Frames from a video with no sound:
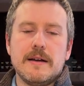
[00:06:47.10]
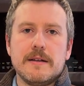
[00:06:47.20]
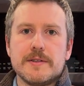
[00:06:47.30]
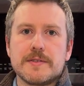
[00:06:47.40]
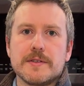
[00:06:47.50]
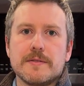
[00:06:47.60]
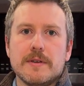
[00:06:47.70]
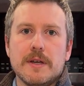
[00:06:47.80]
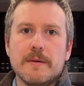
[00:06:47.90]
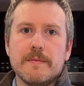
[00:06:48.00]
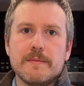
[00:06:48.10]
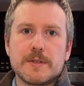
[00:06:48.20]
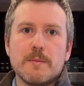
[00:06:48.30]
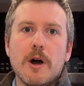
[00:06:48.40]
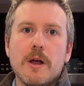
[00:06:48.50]
Just a
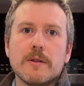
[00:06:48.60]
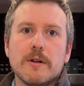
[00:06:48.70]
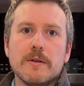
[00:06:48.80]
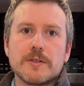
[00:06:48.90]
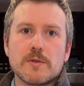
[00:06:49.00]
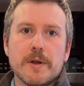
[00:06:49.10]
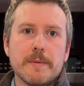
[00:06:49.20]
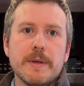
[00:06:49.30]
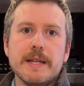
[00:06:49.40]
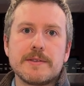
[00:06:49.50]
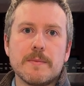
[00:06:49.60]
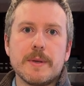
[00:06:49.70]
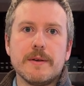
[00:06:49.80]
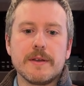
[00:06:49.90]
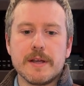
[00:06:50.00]
small little square pizza
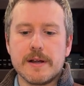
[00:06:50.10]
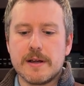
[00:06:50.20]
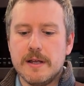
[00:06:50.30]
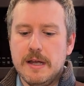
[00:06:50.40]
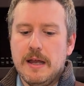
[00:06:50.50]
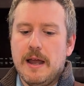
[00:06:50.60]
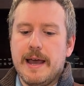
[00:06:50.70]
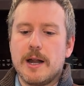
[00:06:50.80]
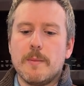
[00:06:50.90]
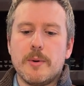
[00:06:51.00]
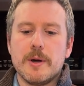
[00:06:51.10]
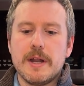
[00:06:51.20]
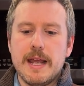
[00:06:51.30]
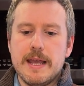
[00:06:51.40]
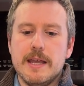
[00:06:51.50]
peel here, and I'll put
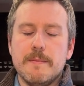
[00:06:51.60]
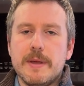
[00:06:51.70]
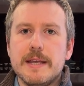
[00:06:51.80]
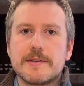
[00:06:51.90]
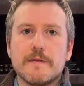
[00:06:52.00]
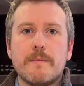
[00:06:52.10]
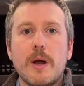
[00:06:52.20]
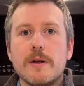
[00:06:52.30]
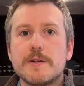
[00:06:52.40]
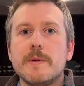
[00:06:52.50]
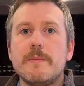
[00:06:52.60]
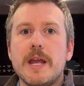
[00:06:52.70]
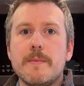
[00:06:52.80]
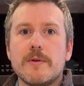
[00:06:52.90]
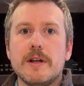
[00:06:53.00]
a piece of parchment
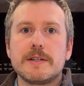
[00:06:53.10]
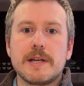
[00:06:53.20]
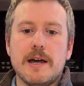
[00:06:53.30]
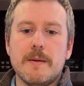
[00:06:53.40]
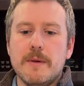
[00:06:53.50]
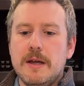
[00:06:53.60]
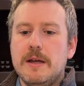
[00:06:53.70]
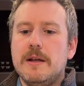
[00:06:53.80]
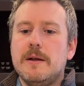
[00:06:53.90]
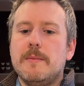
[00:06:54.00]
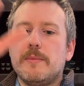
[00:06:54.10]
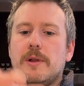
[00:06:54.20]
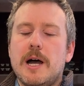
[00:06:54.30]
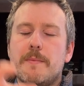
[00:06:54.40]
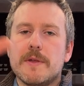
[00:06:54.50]
paper on top,
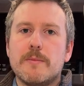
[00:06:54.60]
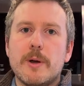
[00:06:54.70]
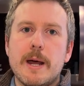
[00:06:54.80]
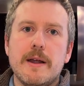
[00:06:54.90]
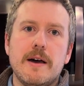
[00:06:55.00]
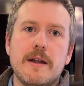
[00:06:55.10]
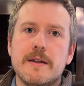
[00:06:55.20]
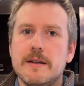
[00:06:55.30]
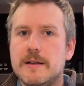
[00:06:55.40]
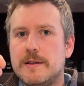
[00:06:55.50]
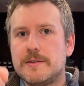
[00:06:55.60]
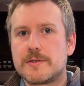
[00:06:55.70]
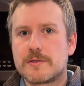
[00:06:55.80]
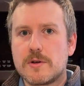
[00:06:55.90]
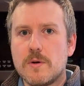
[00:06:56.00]
plop the bread on,
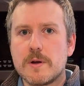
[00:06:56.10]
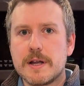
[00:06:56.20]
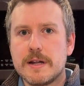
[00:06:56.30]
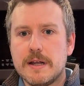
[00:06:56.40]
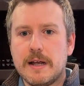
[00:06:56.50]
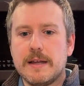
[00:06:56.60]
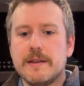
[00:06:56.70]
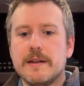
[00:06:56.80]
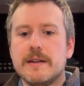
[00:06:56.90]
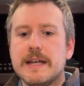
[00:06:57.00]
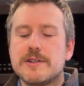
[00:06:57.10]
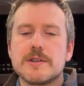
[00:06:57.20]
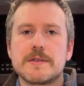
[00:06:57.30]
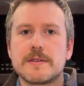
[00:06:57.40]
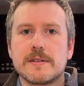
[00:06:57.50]
score it, and then it
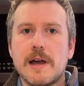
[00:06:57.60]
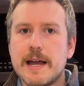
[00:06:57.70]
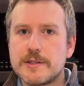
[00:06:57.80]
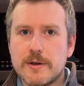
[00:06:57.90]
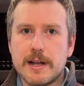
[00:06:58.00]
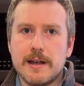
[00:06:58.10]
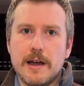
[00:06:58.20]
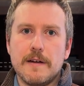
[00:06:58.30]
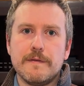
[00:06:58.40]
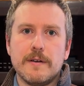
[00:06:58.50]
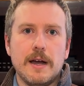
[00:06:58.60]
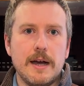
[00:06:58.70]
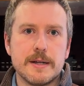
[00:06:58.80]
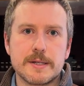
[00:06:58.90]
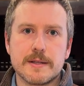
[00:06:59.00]
just slides right off
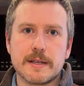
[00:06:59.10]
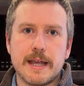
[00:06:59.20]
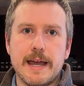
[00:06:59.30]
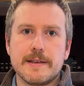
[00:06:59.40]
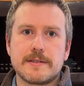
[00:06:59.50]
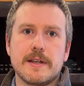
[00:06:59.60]
onto the cast